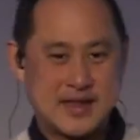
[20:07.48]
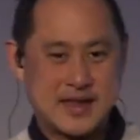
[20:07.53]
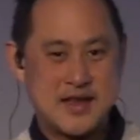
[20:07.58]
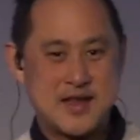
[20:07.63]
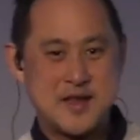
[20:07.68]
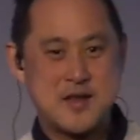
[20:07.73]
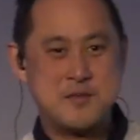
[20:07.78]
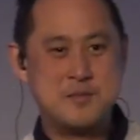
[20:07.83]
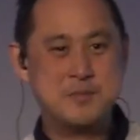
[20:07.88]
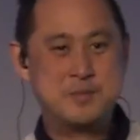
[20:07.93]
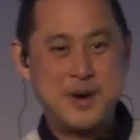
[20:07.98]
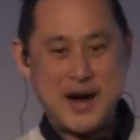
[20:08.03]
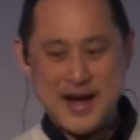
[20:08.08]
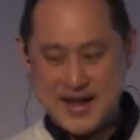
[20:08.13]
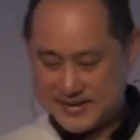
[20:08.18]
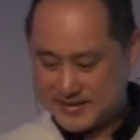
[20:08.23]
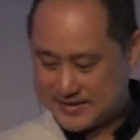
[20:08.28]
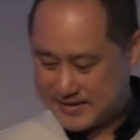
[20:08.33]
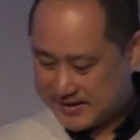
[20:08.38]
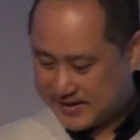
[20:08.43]

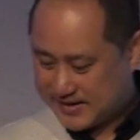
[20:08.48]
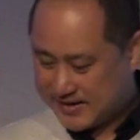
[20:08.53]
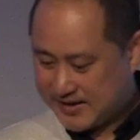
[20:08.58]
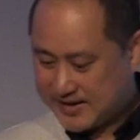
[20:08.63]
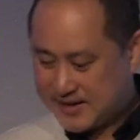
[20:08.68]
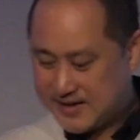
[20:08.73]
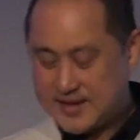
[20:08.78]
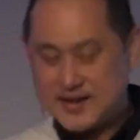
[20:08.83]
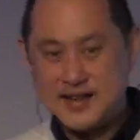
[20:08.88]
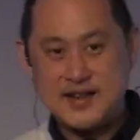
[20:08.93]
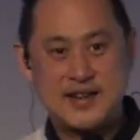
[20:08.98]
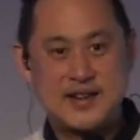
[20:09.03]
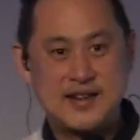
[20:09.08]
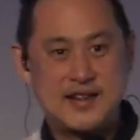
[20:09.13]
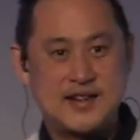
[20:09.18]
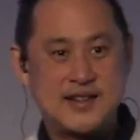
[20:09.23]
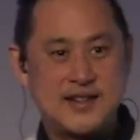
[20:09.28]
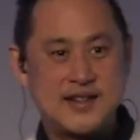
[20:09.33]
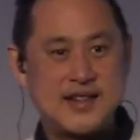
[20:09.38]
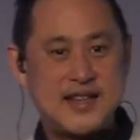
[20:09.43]
But
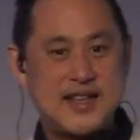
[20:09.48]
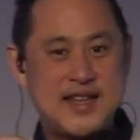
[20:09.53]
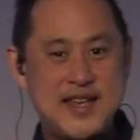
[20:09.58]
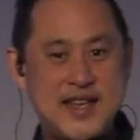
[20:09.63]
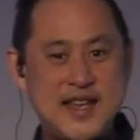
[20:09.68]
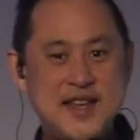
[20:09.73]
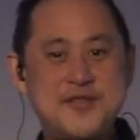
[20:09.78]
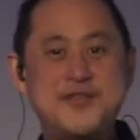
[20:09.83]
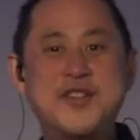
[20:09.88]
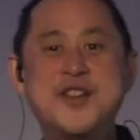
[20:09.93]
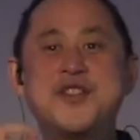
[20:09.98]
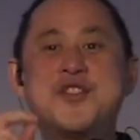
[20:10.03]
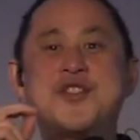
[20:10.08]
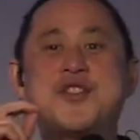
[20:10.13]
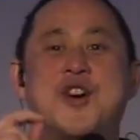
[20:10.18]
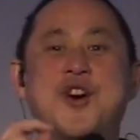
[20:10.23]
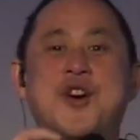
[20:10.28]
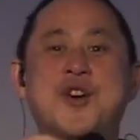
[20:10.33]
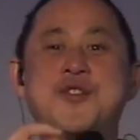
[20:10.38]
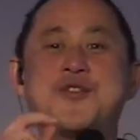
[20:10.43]
even
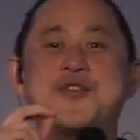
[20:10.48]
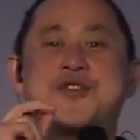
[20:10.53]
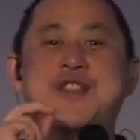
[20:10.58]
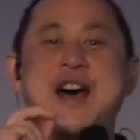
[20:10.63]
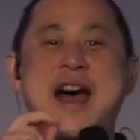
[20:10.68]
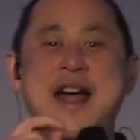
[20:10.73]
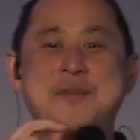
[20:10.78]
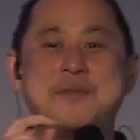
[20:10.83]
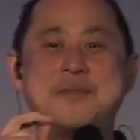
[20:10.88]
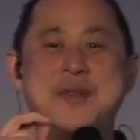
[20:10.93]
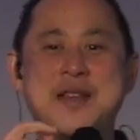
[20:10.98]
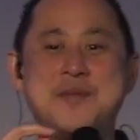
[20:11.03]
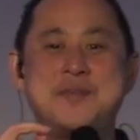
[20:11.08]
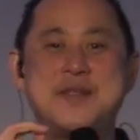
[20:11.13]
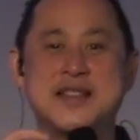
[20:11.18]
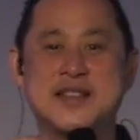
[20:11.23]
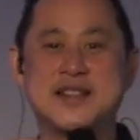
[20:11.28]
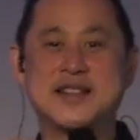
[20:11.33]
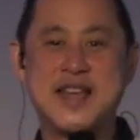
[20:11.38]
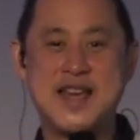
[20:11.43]
though that may be
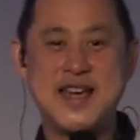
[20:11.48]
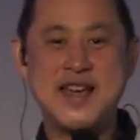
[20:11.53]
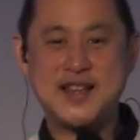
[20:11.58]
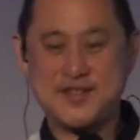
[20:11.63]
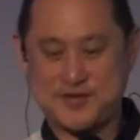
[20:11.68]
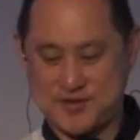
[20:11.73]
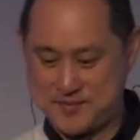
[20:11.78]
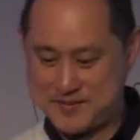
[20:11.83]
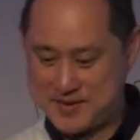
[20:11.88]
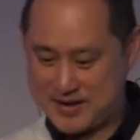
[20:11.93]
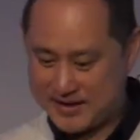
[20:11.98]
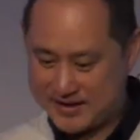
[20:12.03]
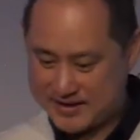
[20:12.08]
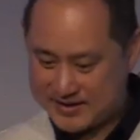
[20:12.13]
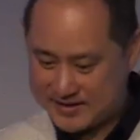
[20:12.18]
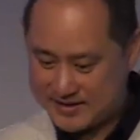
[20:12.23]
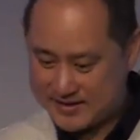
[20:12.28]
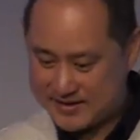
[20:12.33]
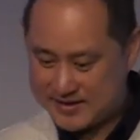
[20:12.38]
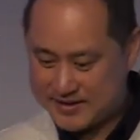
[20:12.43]
the case for me,
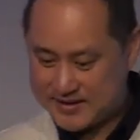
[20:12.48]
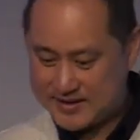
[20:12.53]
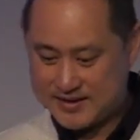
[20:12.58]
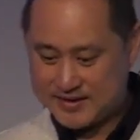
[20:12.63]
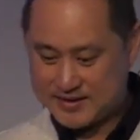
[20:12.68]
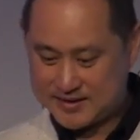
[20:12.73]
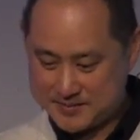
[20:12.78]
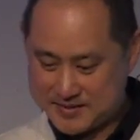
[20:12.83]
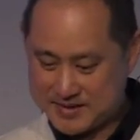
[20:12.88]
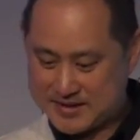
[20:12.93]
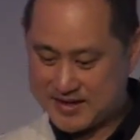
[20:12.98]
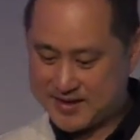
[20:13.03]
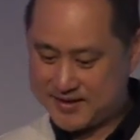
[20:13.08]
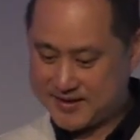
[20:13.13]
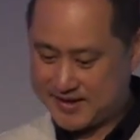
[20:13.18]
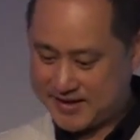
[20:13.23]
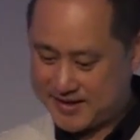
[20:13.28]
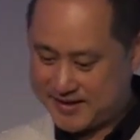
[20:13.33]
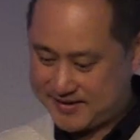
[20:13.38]
let me tell you,